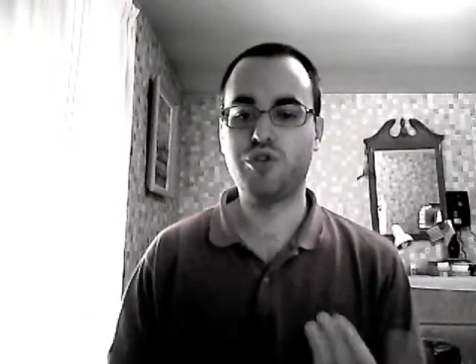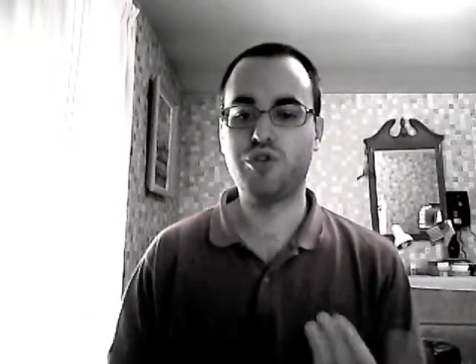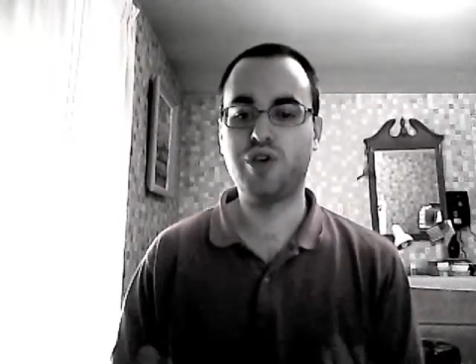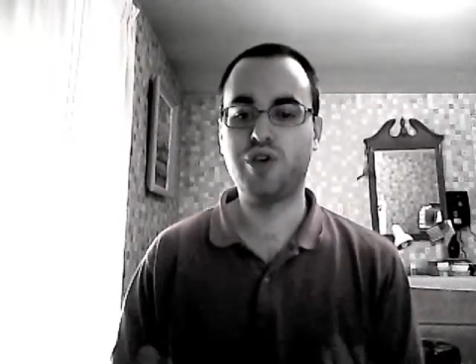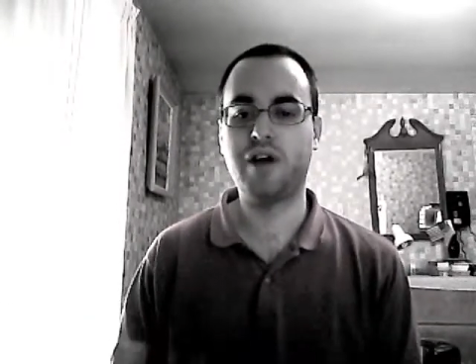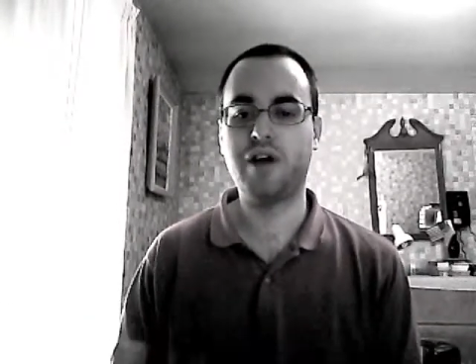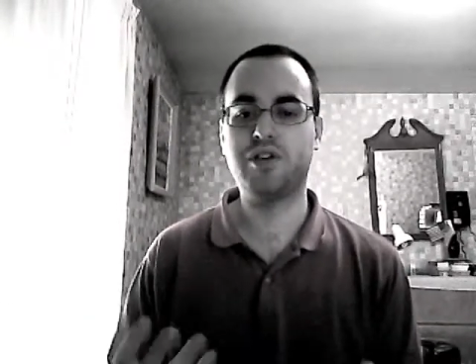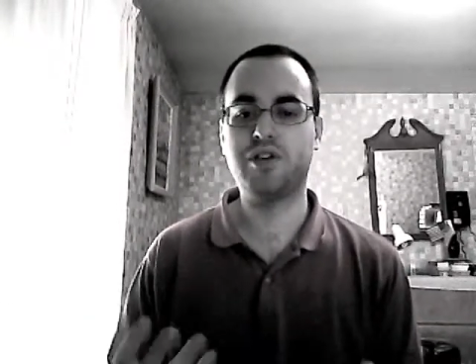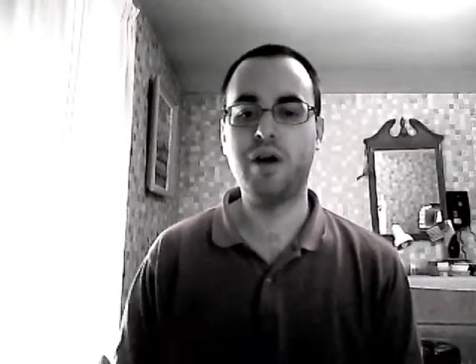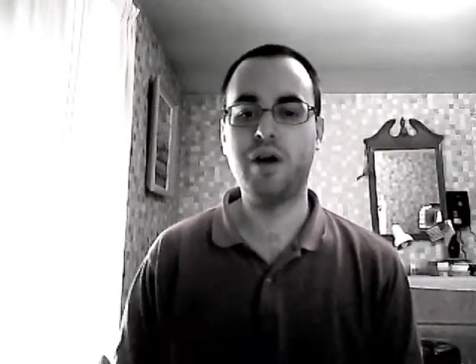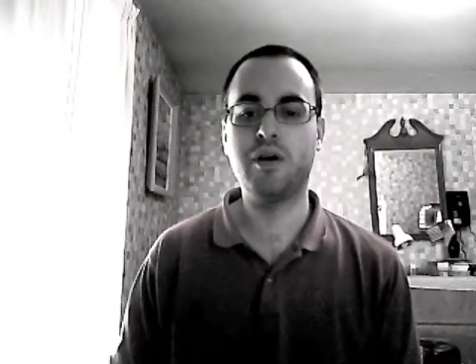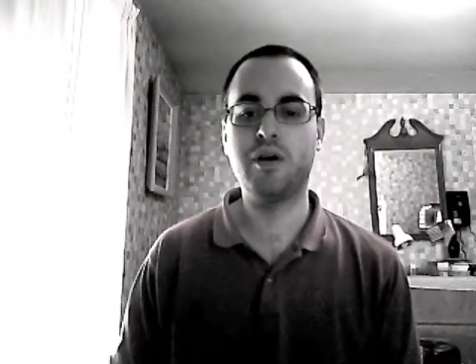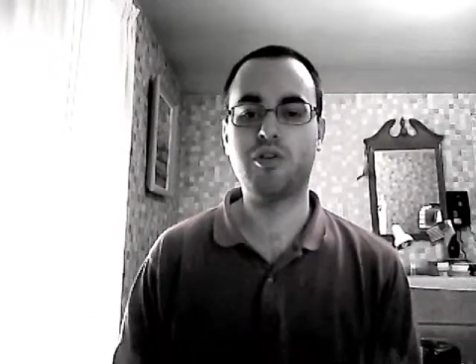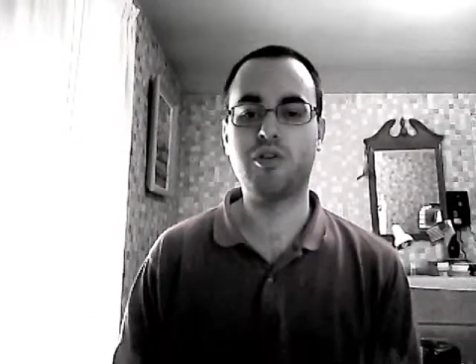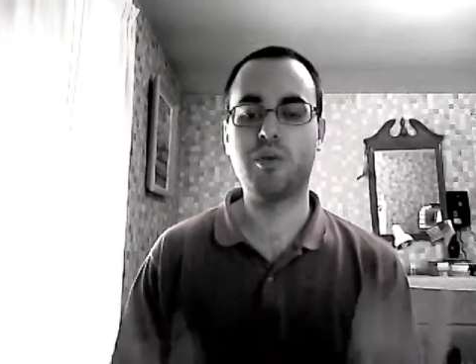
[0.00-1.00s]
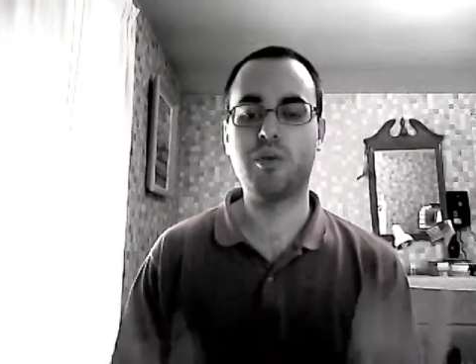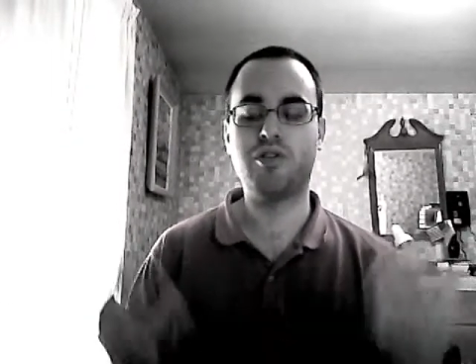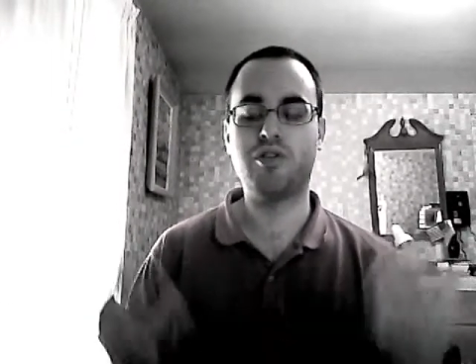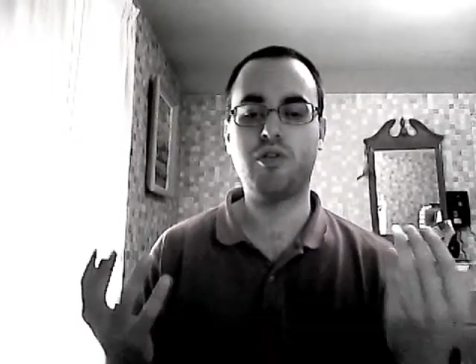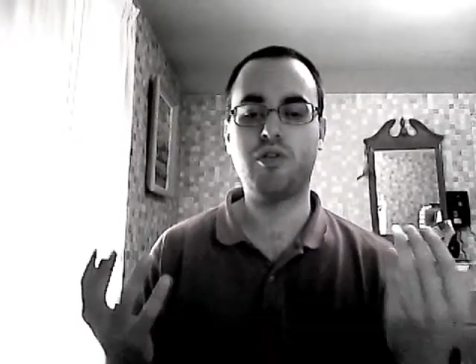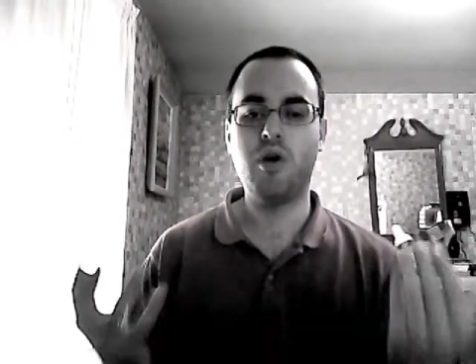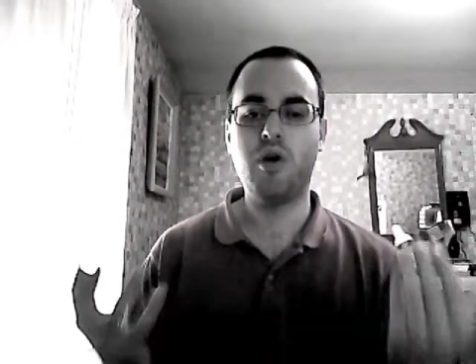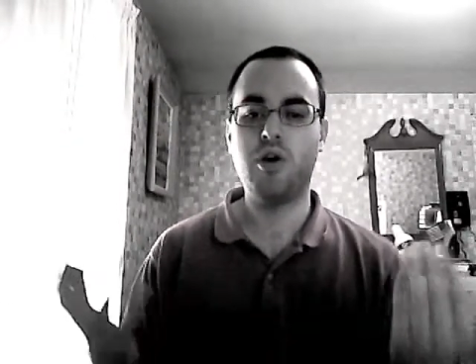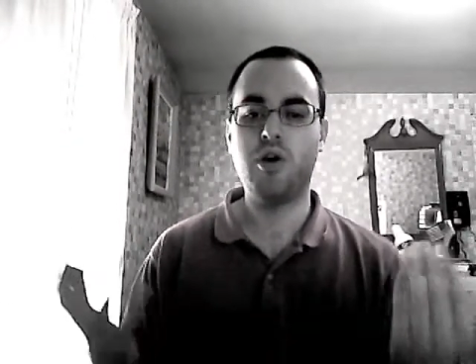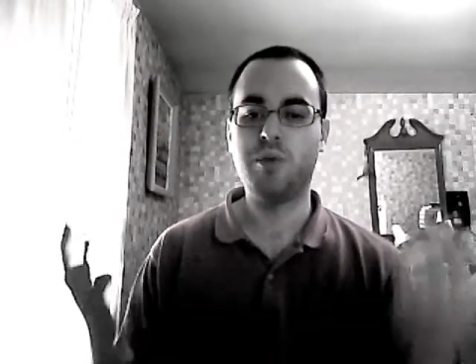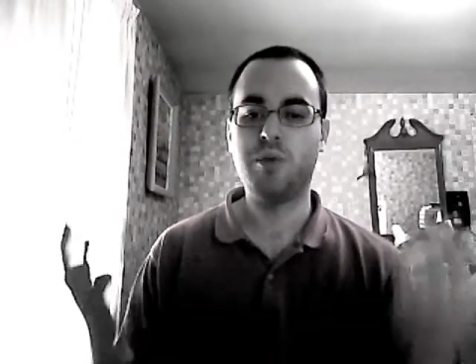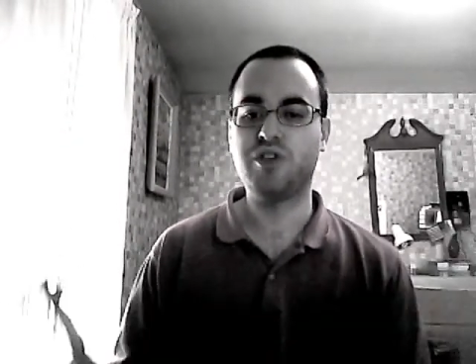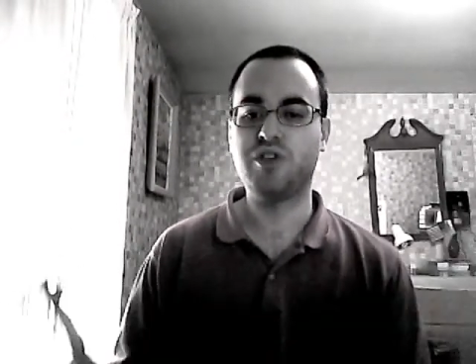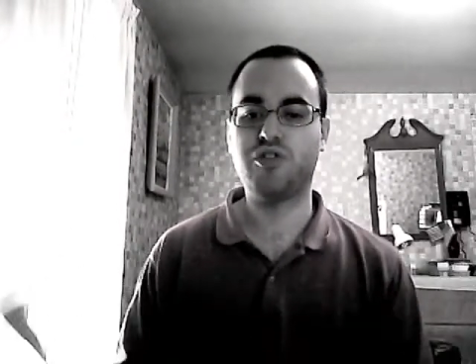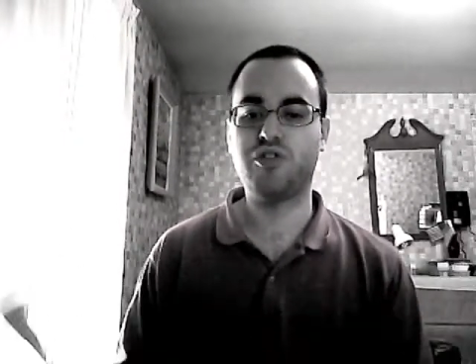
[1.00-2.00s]
totalitarianism is
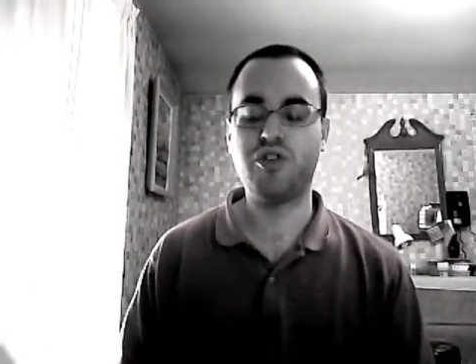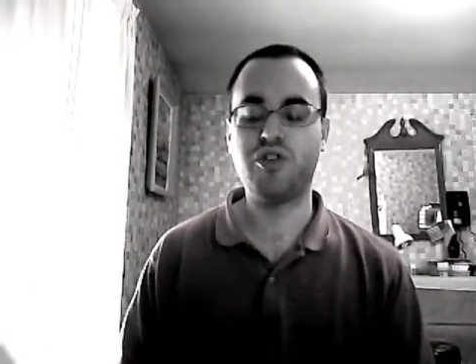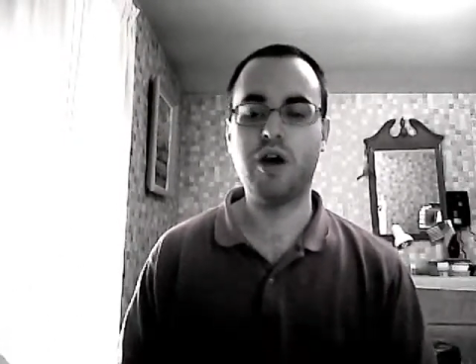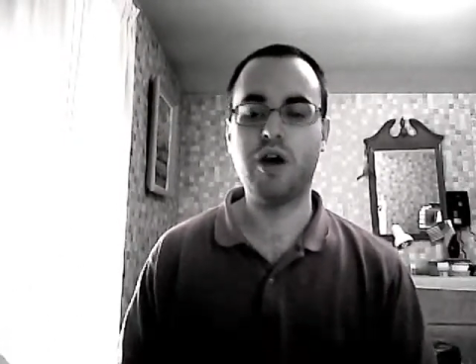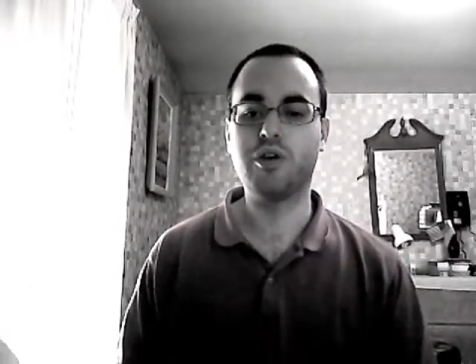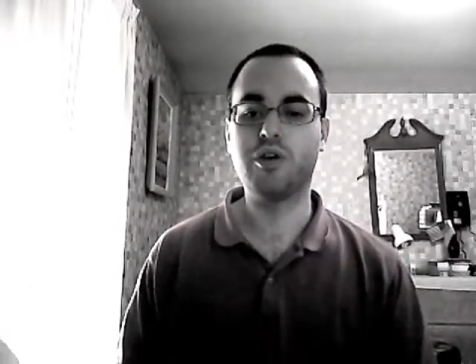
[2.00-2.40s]
meant to scare